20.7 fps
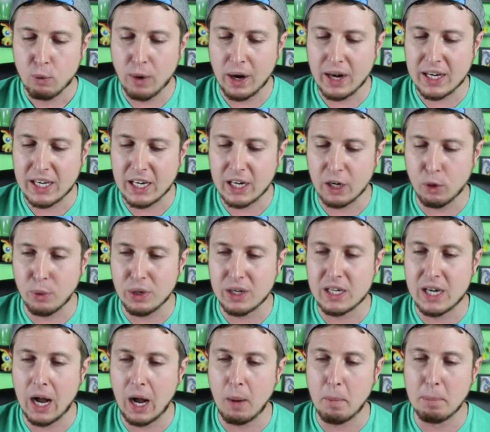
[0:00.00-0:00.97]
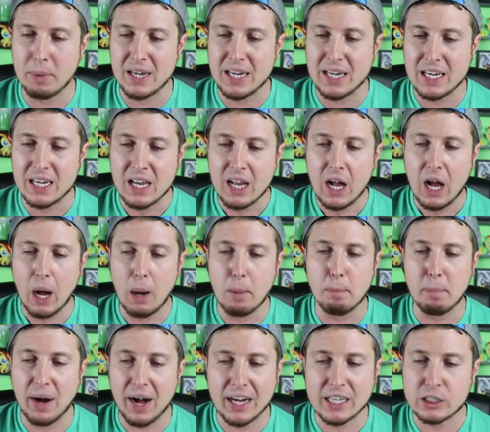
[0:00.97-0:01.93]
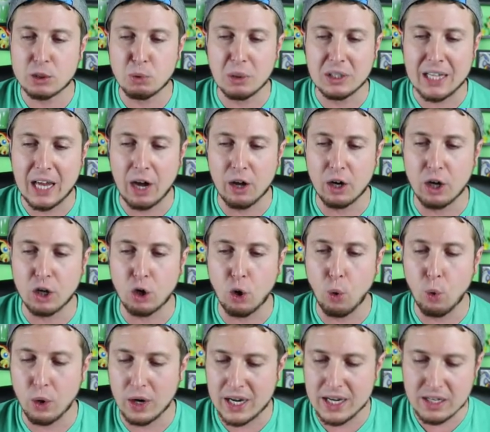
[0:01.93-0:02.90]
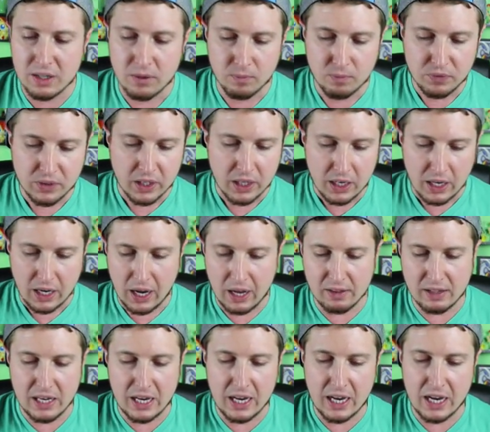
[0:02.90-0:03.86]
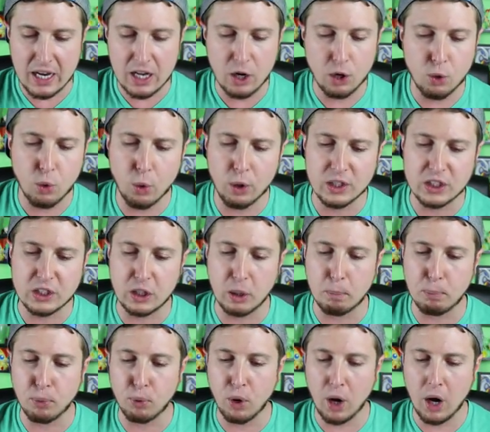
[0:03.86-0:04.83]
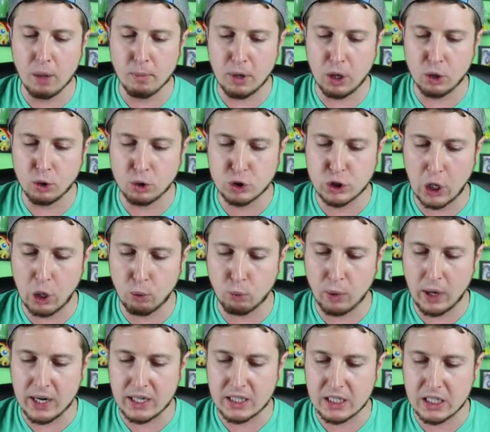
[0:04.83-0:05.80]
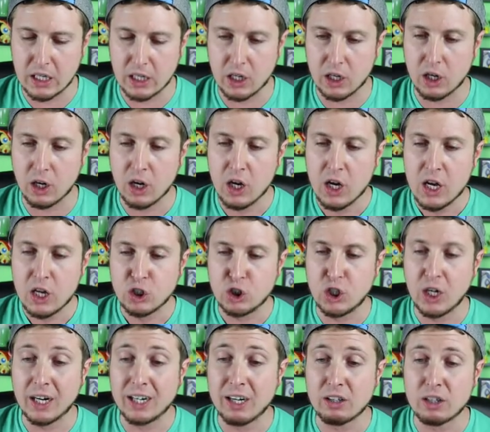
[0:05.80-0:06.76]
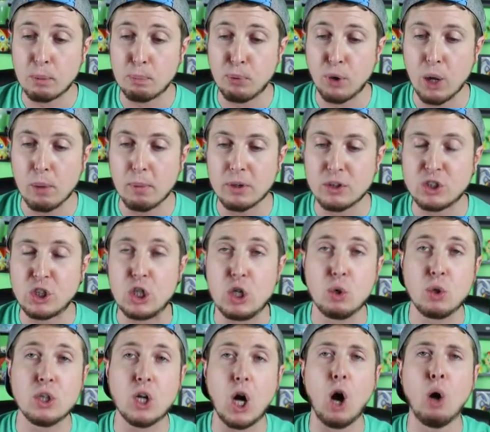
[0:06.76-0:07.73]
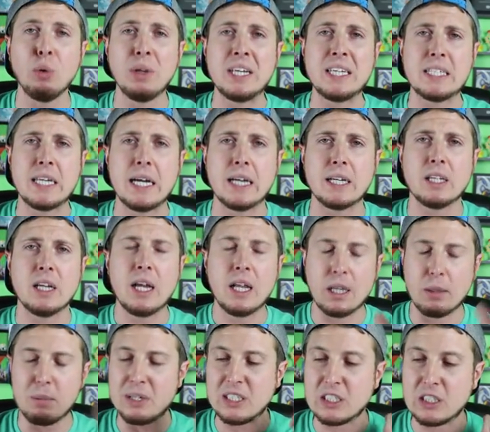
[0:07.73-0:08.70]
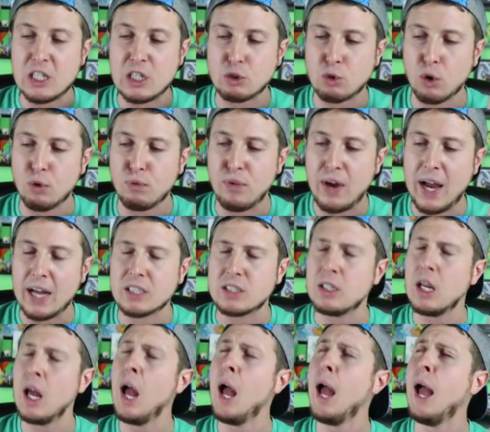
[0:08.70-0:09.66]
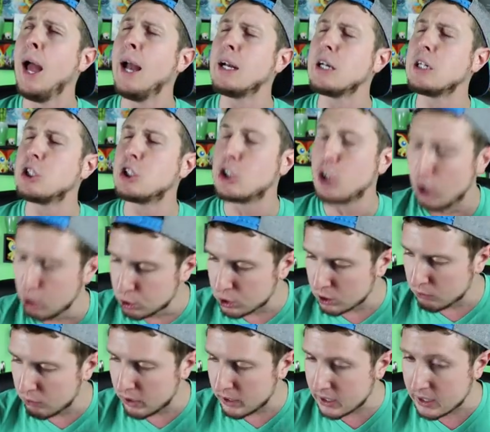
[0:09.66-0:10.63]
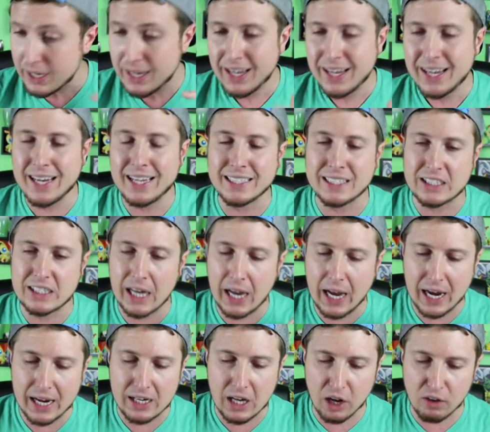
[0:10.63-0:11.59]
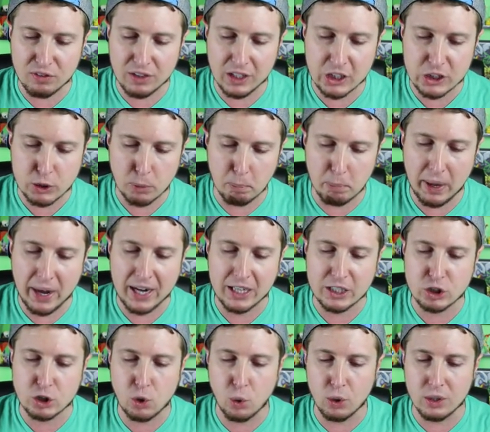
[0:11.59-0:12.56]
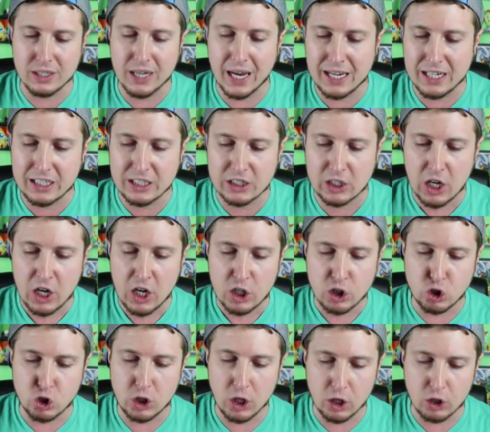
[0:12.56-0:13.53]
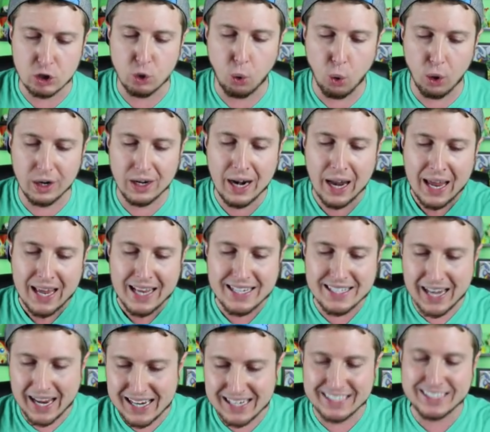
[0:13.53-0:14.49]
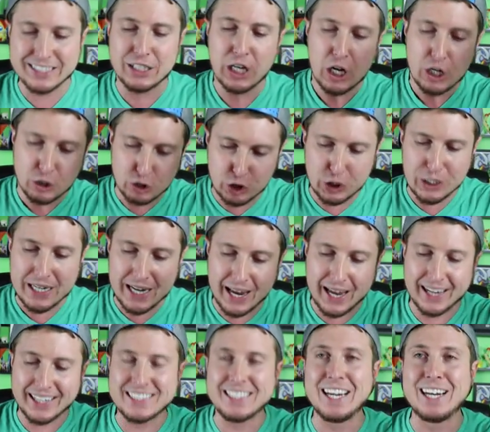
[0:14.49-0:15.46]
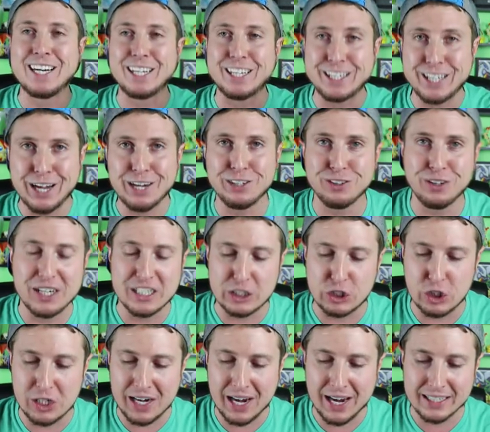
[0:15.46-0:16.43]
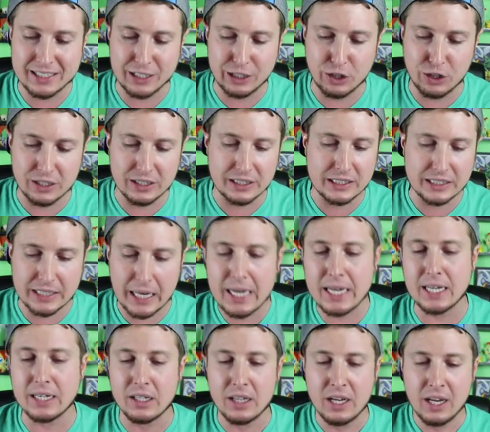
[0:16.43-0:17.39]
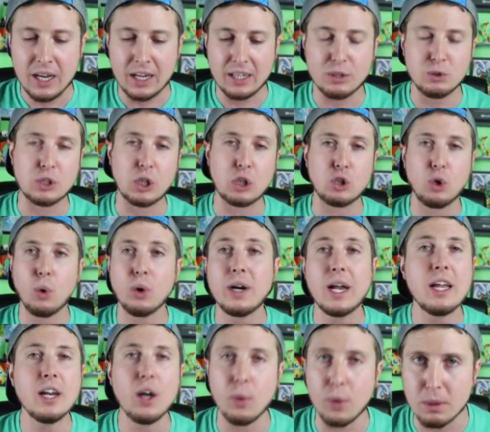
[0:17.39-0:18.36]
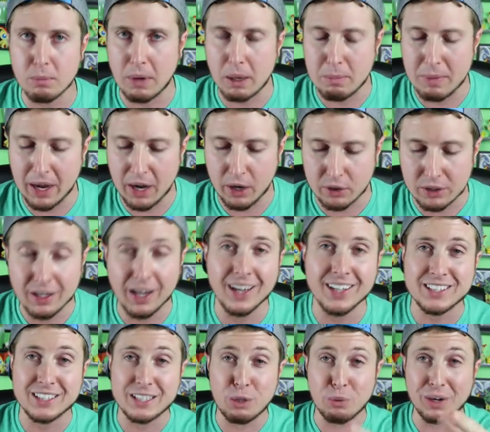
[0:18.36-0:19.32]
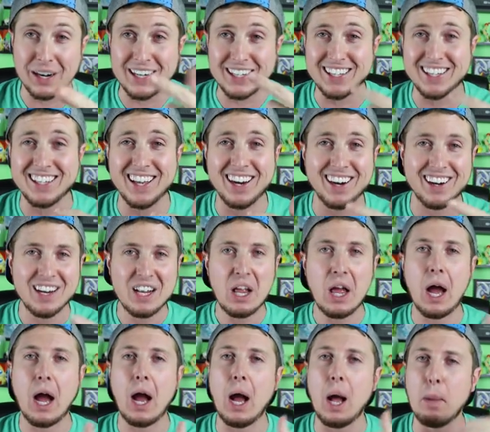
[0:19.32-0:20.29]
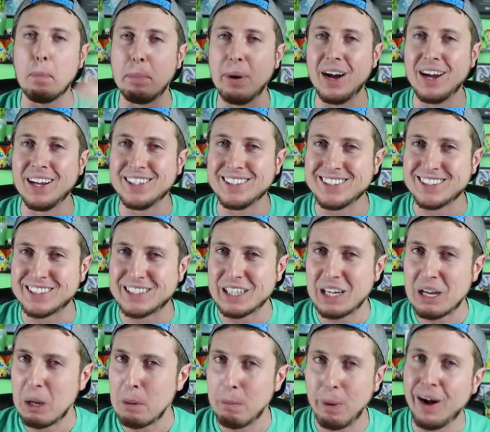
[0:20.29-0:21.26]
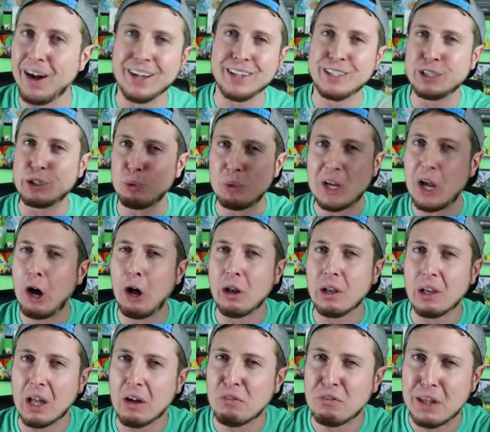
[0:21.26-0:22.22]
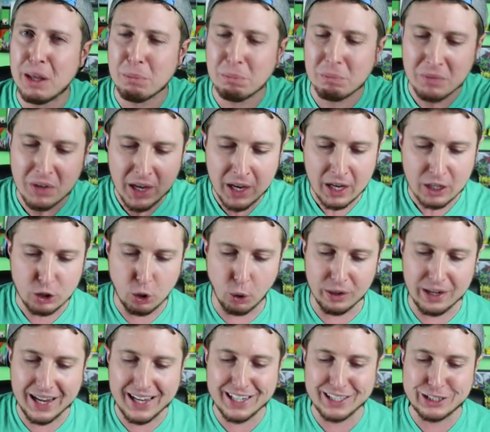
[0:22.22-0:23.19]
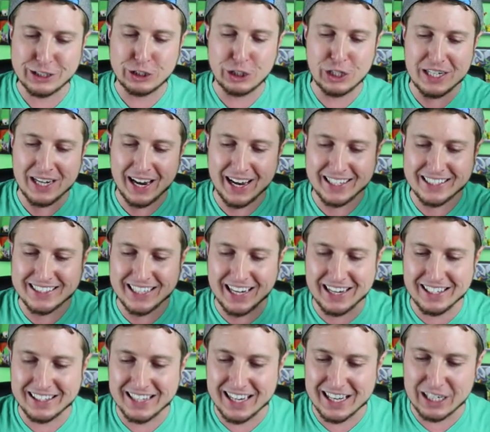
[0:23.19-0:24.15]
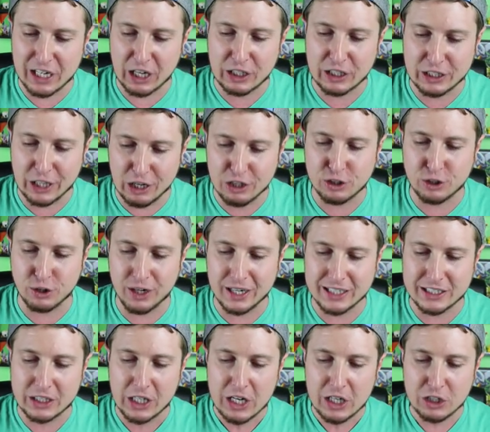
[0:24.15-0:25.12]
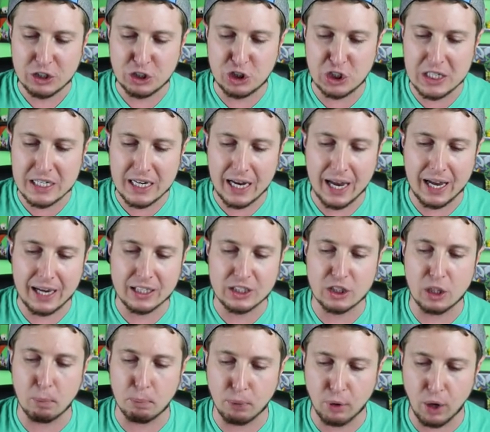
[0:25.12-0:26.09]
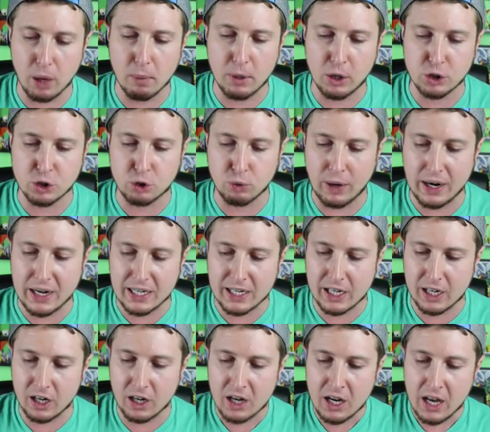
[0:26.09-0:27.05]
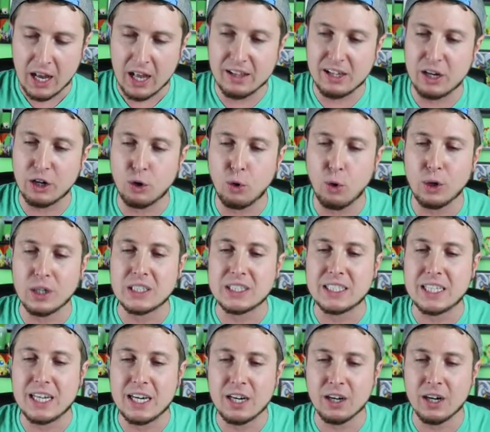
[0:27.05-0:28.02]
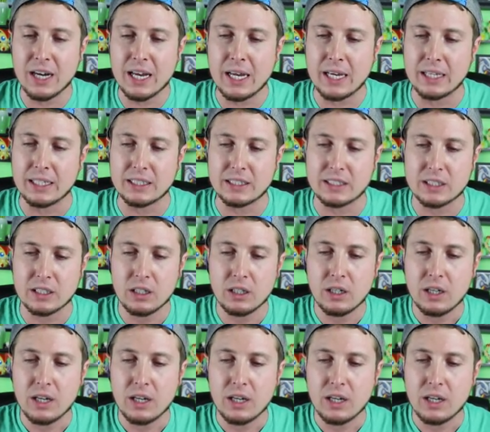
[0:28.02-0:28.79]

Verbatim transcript: right here. Would not be a box without a coin. And then of course the promos right here. Check out the promos that you can only get, let me sneeze real fast, exclusively inside of this box. Tornadus, G Tornadus G X and Thundurus G X. I couldn't say it. There was a tornado in my mouth. Ah, see what I did there? Ah, puns, puns, we all love them. Tornadus G X and then Thundurus G X, the promos right here. And then of course, here is,